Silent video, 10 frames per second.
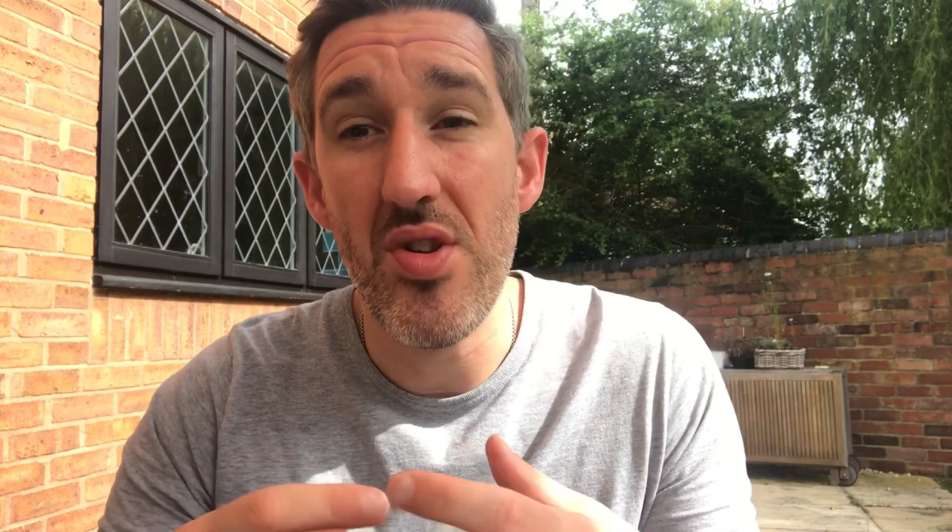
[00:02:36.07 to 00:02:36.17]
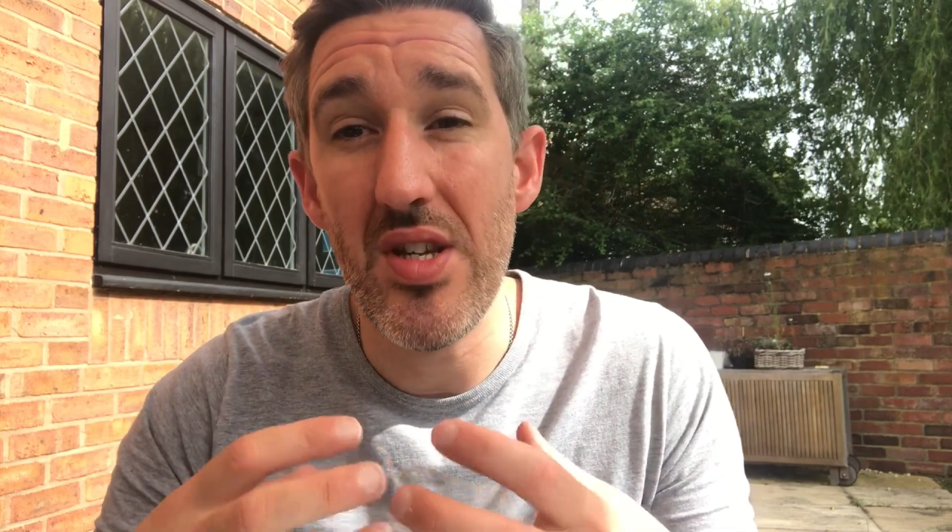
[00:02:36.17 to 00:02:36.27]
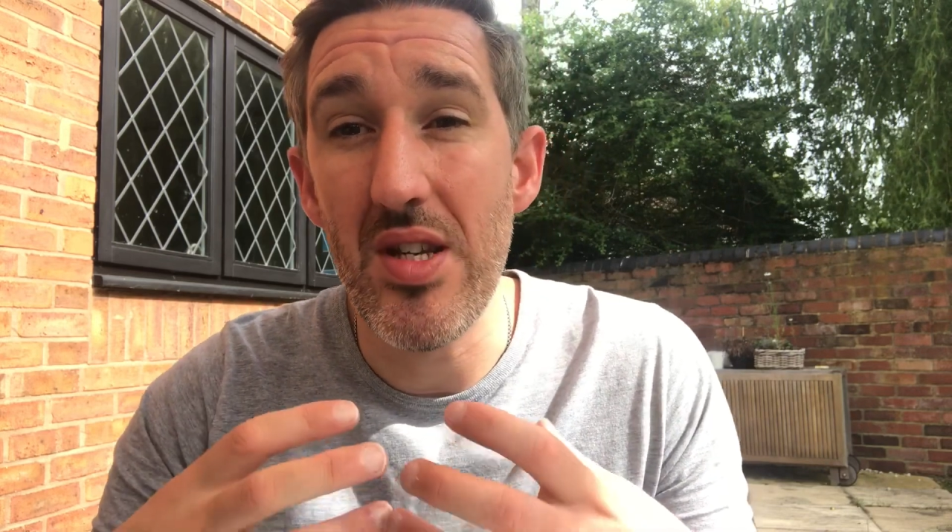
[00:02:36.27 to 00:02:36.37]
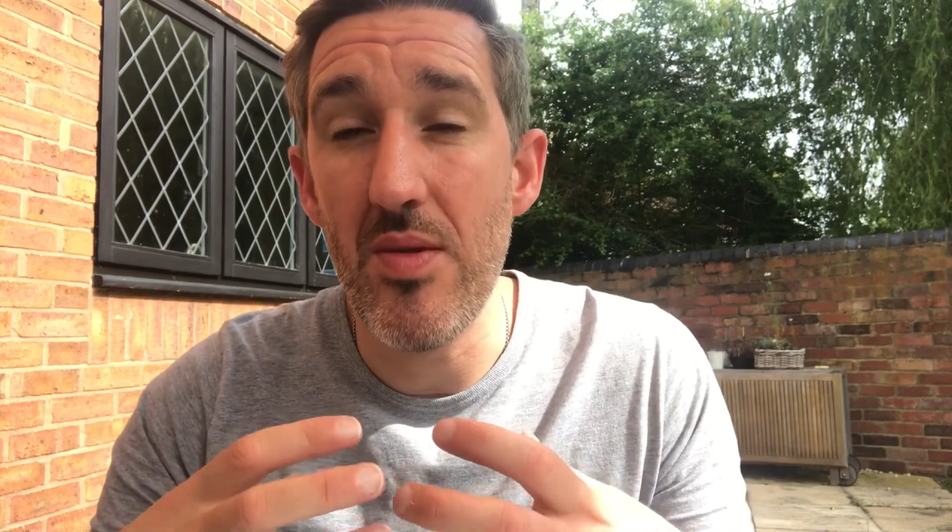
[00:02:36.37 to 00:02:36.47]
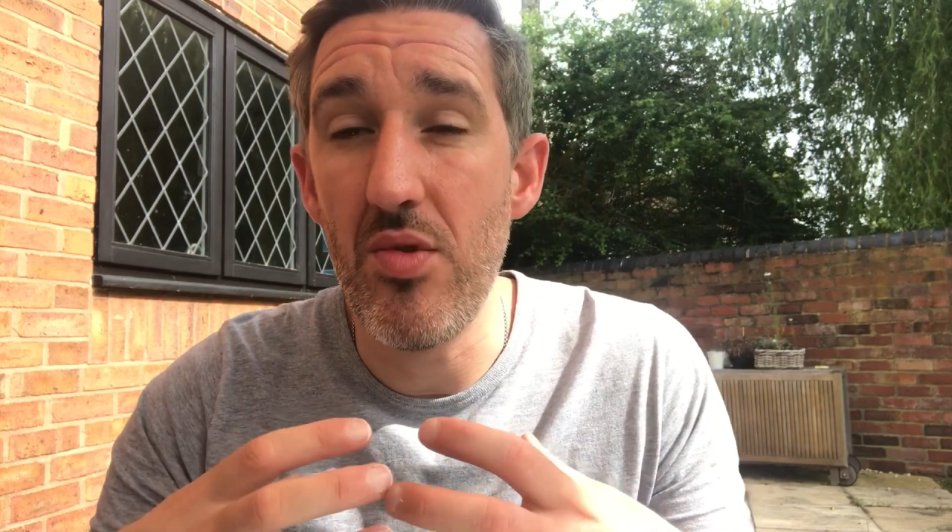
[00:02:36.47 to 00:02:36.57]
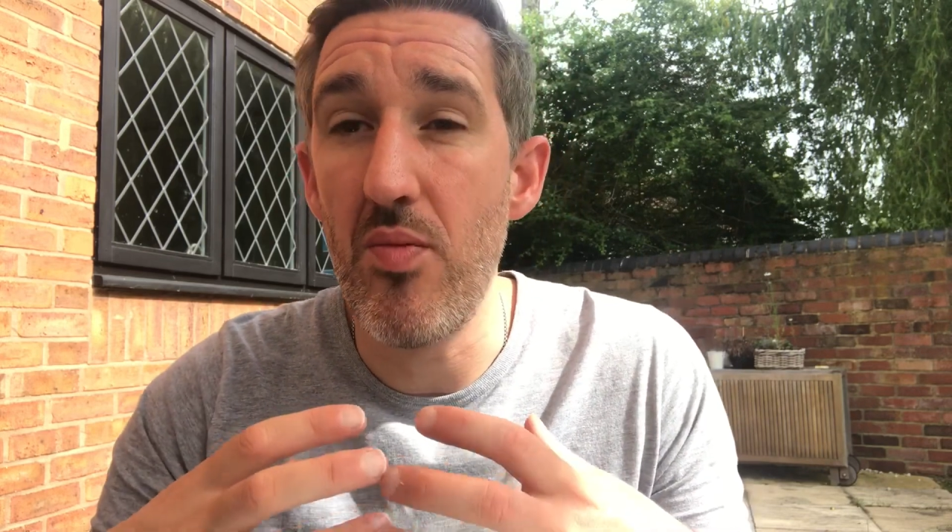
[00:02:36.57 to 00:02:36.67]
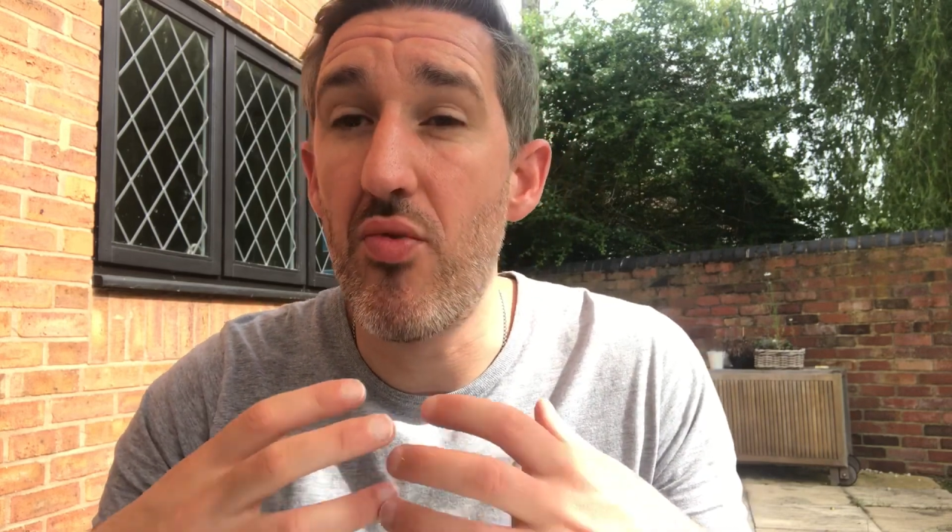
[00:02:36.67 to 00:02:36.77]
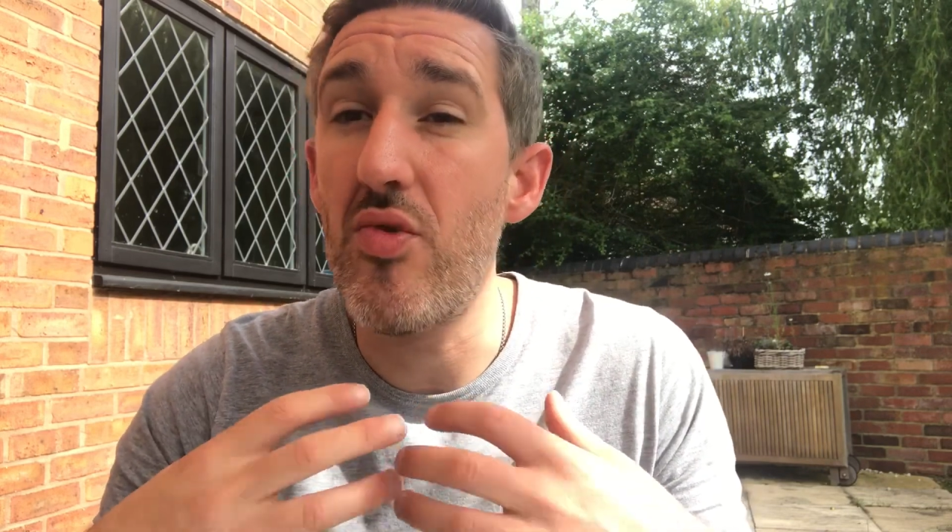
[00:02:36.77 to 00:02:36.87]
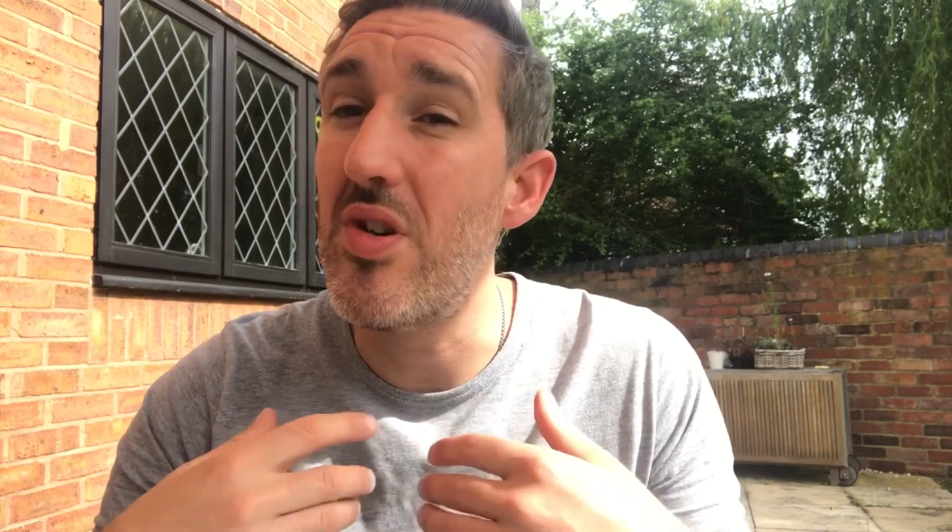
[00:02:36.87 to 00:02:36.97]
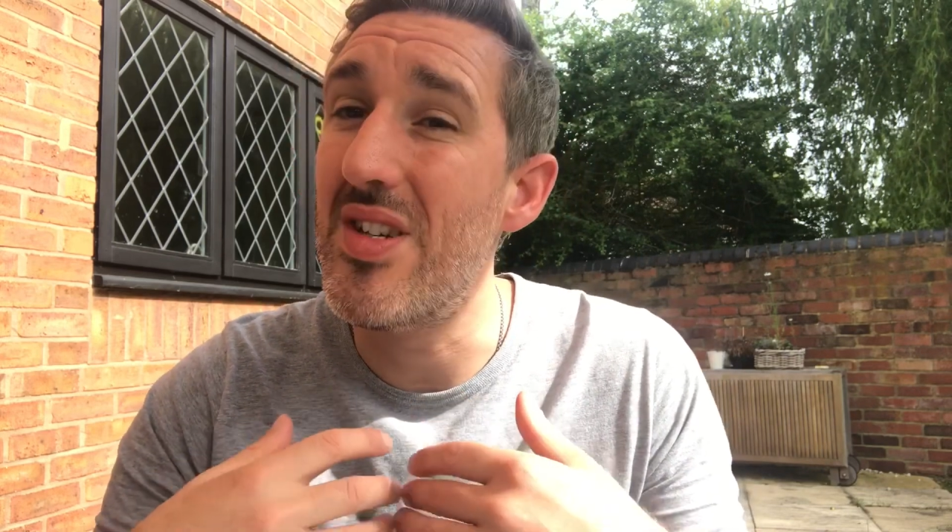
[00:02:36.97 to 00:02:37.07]
systems and
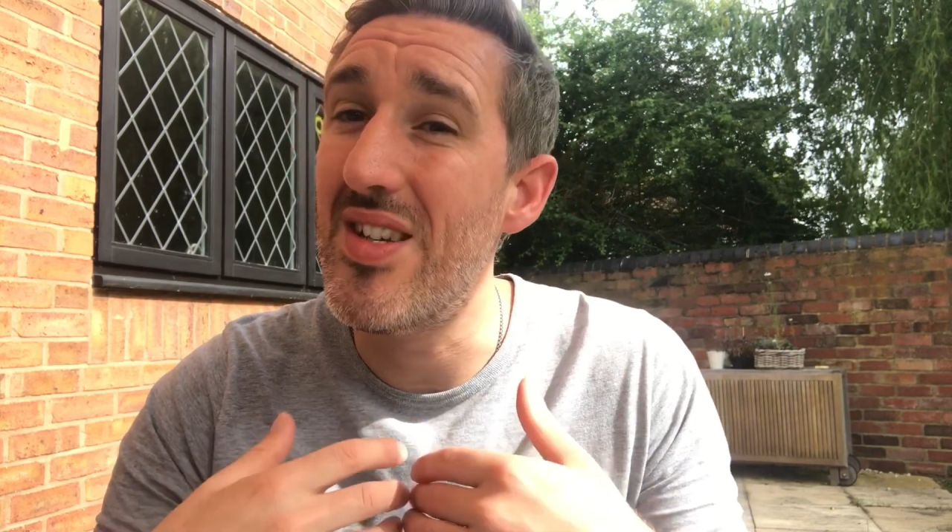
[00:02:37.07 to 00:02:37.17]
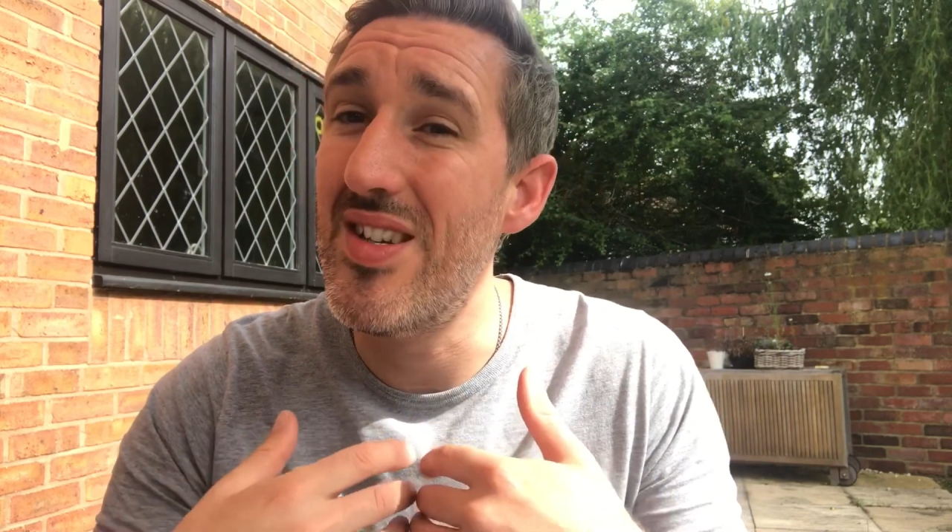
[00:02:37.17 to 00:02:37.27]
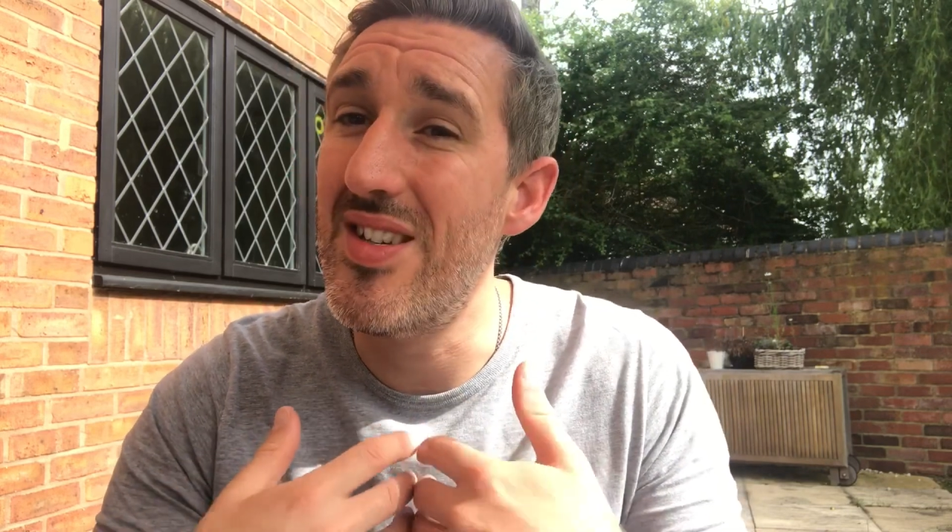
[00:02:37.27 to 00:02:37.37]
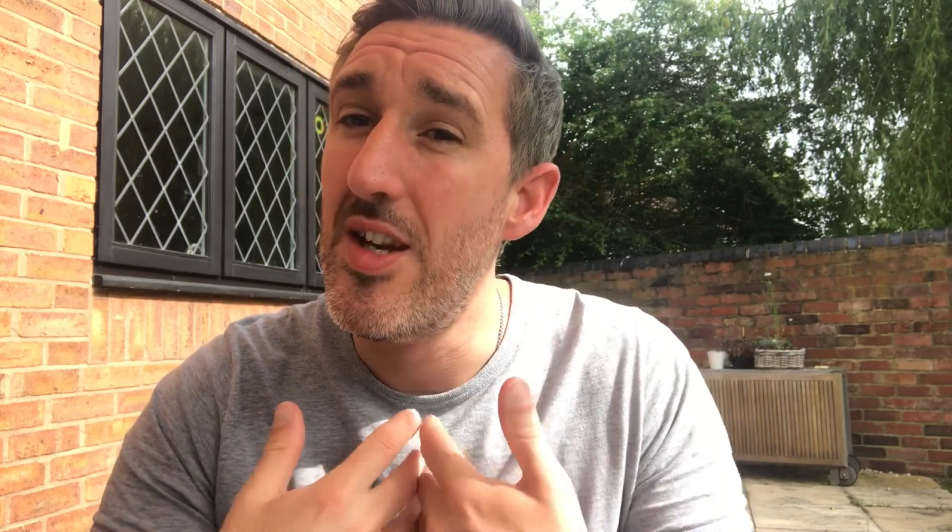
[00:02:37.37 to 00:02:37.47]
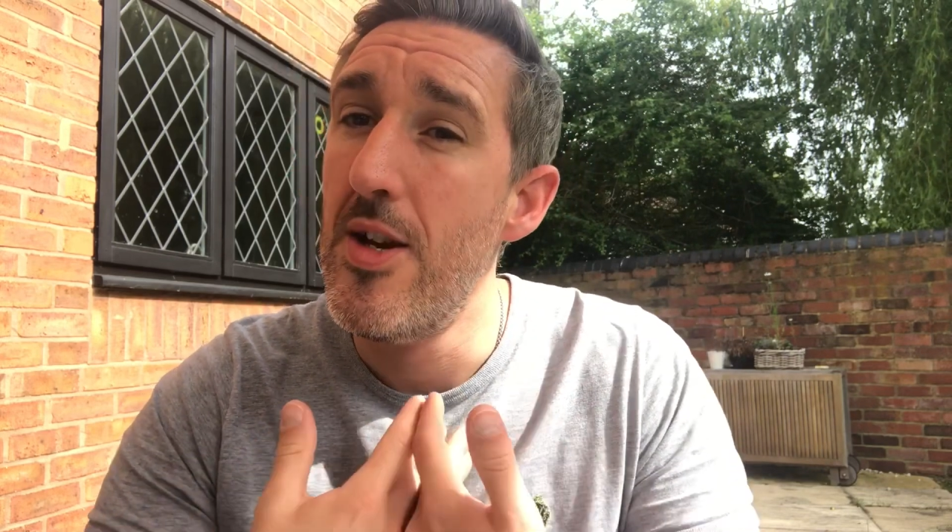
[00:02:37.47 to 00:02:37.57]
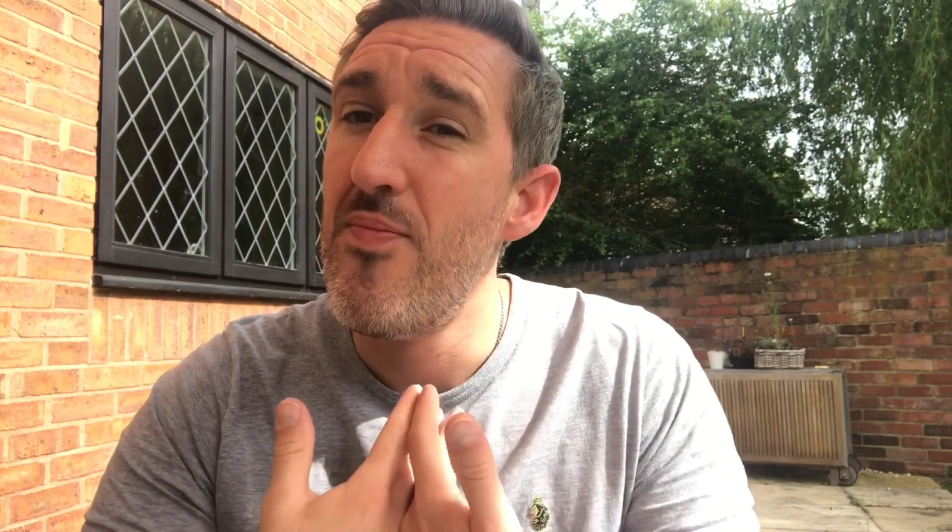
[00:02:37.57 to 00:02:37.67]
processes,